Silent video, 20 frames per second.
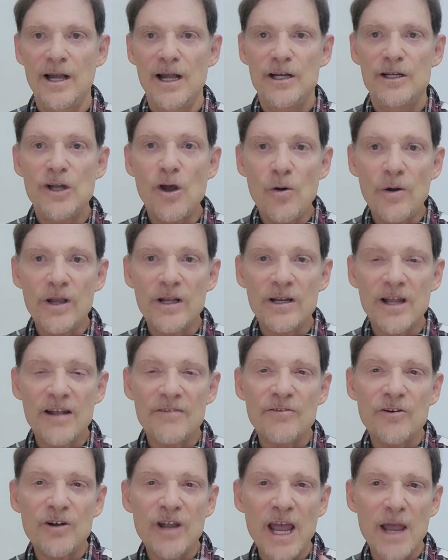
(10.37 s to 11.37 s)
Knowing a
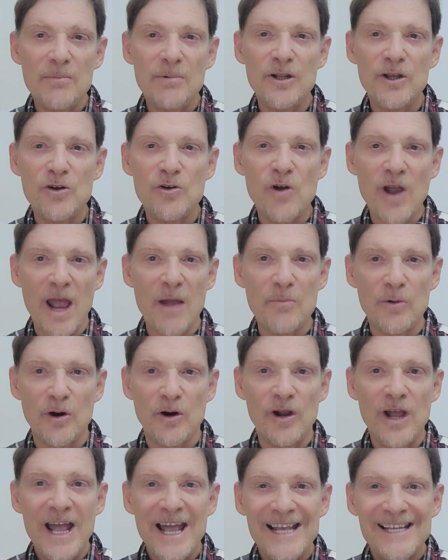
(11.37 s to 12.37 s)
lot of vocabulary and
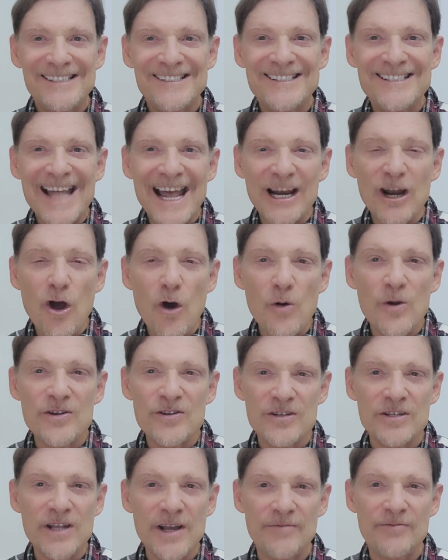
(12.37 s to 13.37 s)
grammar is not
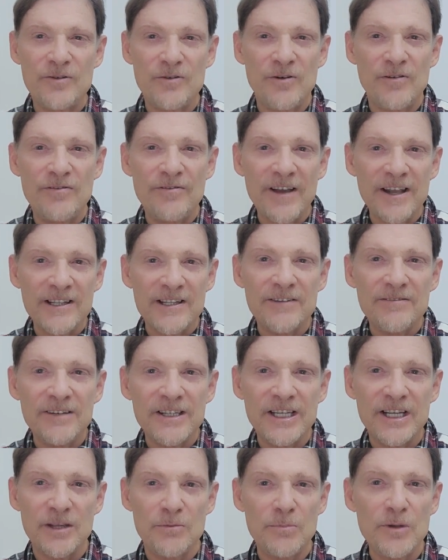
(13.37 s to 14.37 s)
always enough to
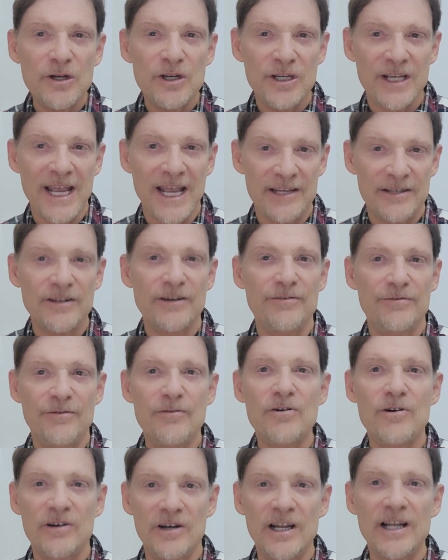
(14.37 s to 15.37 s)
effectively communicate in a
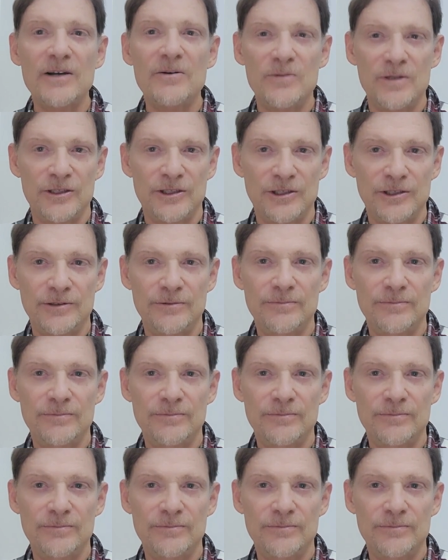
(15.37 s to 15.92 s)
foreign language.